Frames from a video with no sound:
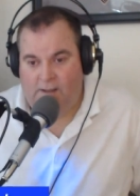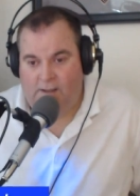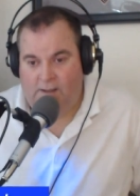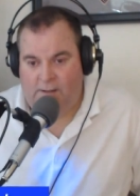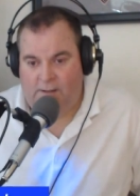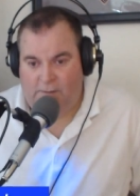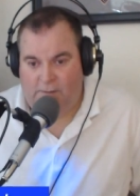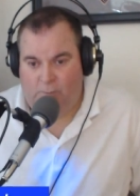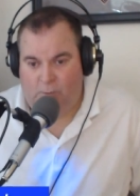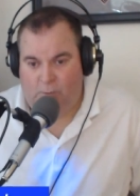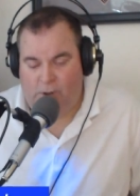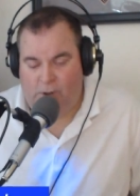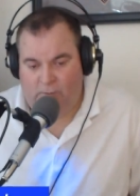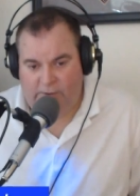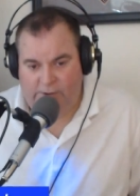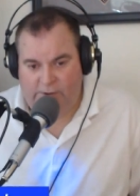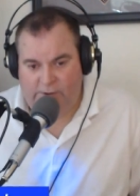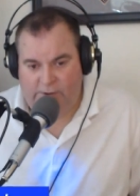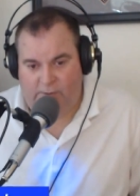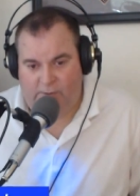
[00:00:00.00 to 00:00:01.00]

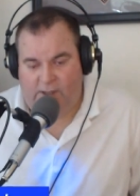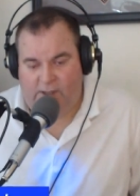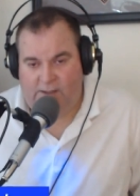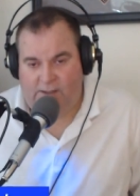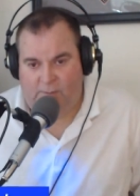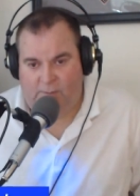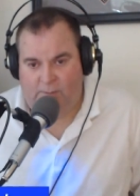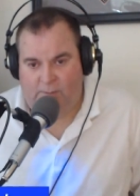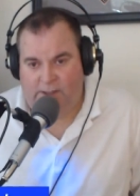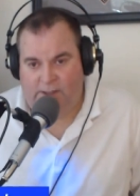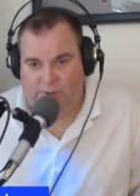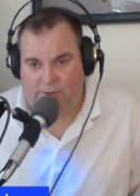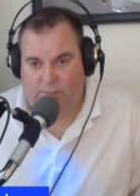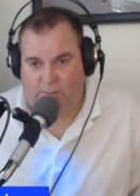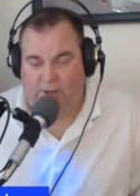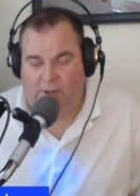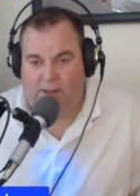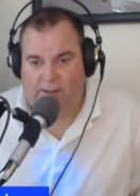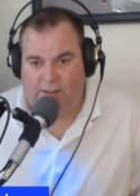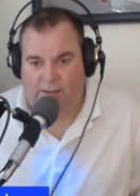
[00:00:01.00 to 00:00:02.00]
well-respected Mets
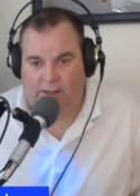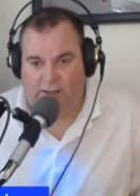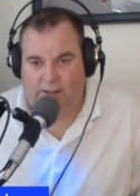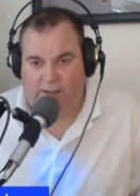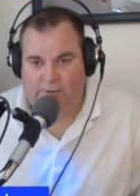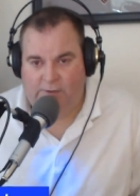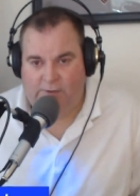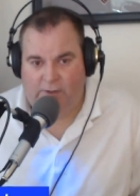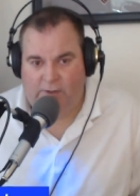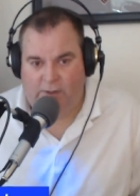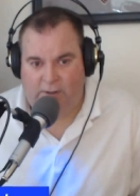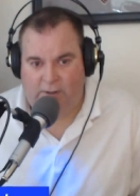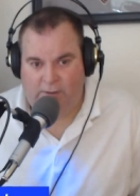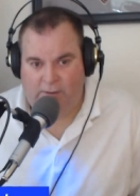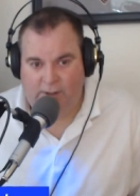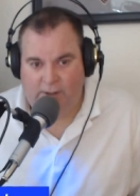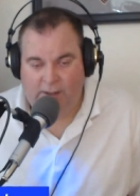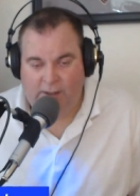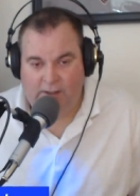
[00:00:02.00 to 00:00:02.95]
podcast there,